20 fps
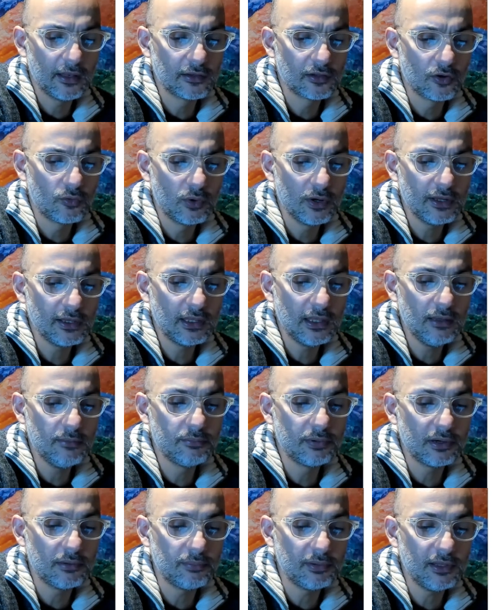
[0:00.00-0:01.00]
want to keep
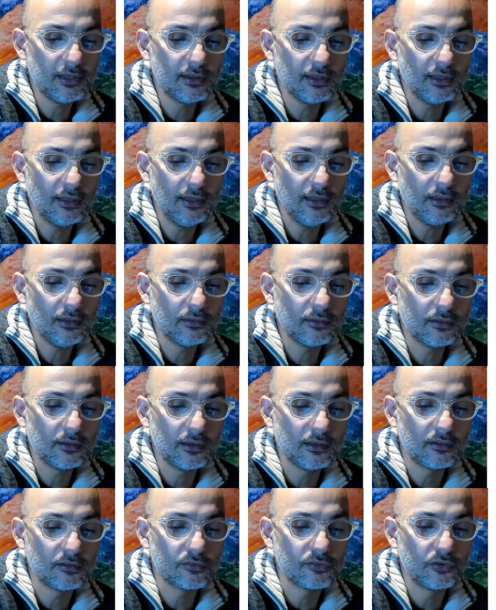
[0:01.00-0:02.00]
repeating it.
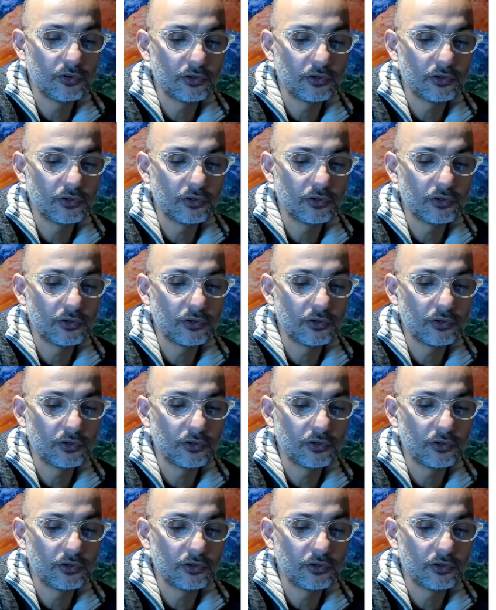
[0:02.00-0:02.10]
It's for